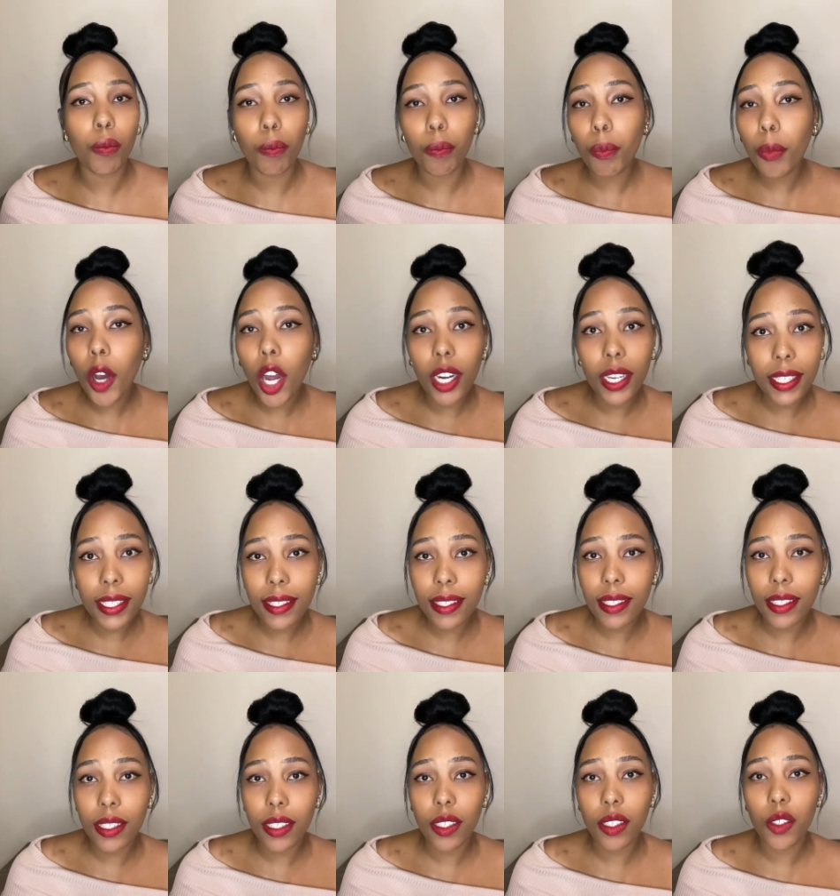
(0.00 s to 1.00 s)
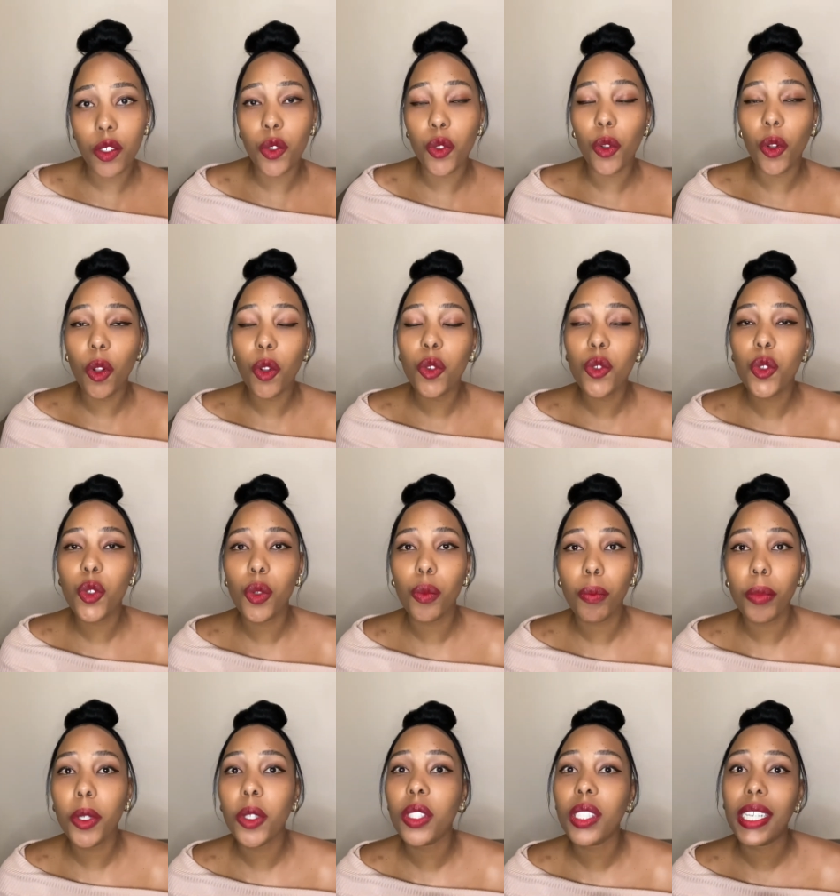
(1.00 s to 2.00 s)
Policies you also
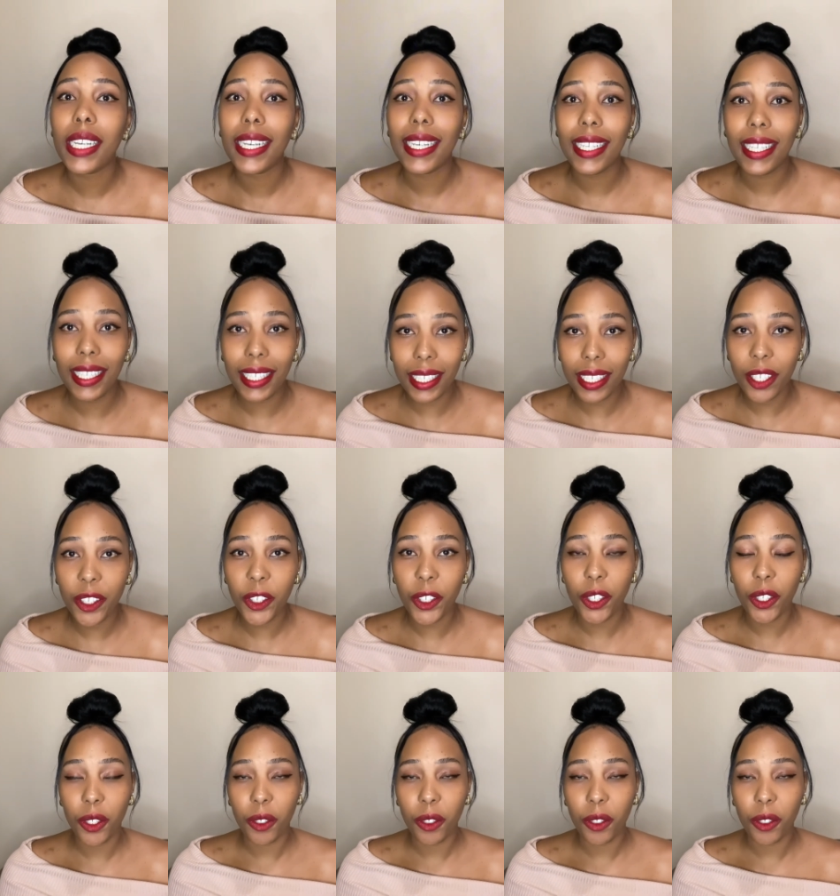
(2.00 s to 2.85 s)
put here.